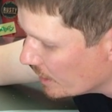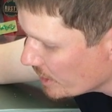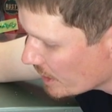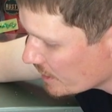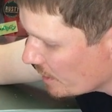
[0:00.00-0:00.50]

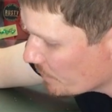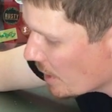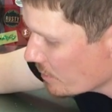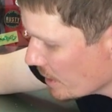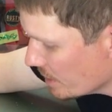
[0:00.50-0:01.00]
adjust our
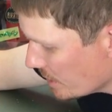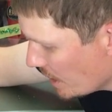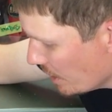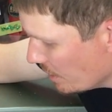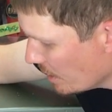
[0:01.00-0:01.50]
bolt here
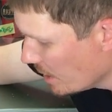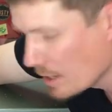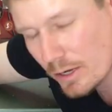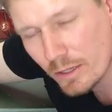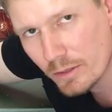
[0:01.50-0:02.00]
so
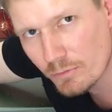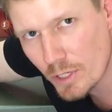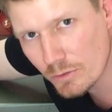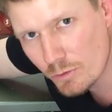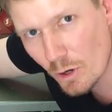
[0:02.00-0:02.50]
the
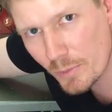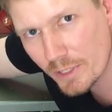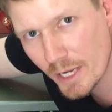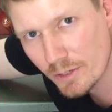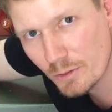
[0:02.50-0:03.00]
reel is
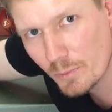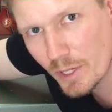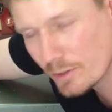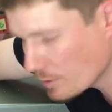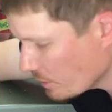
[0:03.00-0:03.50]
dropping down to the
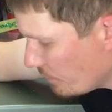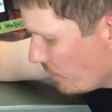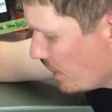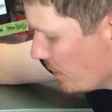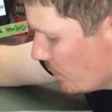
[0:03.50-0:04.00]
bed knife.
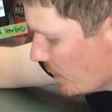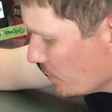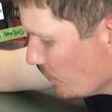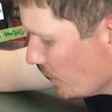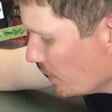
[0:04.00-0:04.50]

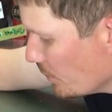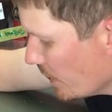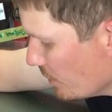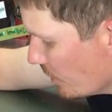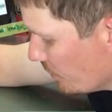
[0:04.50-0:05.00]
Once we've hit the
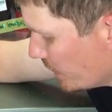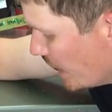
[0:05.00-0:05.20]
bed knife